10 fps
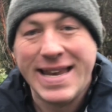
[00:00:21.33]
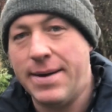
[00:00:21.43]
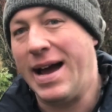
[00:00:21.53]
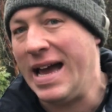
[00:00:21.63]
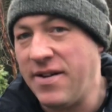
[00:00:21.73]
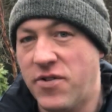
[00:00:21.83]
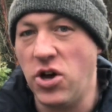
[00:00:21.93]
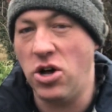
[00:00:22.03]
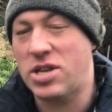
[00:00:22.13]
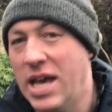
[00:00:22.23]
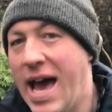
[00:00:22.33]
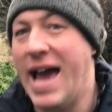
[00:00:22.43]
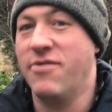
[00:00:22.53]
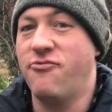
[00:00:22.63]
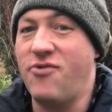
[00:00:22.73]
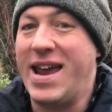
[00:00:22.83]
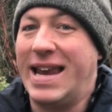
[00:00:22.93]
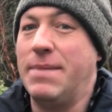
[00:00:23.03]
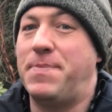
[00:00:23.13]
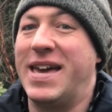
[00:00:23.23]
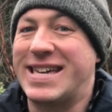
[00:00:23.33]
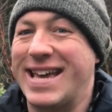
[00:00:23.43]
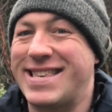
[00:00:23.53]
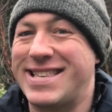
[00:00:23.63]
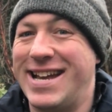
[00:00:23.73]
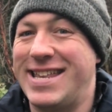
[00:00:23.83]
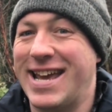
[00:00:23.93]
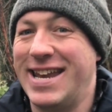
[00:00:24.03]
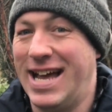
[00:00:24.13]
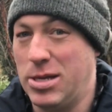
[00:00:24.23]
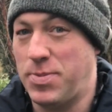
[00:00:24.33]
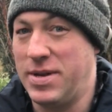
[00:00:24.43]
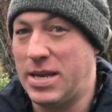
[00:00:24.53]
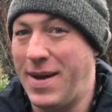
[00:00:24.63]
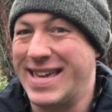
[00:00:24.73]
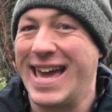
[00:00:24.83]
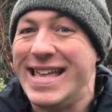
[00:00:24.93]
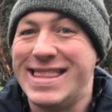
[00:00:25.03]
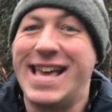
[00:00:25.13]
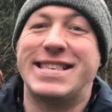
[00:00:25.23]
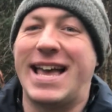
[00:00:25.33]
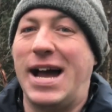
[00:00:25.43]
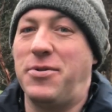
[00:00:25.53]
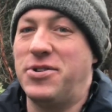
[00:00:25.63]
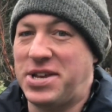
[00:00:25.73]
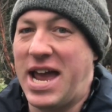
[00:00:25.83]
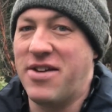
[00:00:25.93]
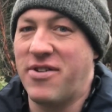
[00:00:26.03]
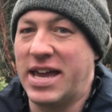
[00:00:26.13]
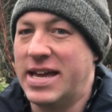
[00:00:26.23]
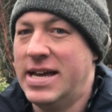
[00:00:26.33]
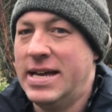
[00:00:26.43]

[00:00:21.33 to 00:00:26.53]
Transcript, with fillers: Now, I have got a really big, exciting announcement to make in this Owl Diary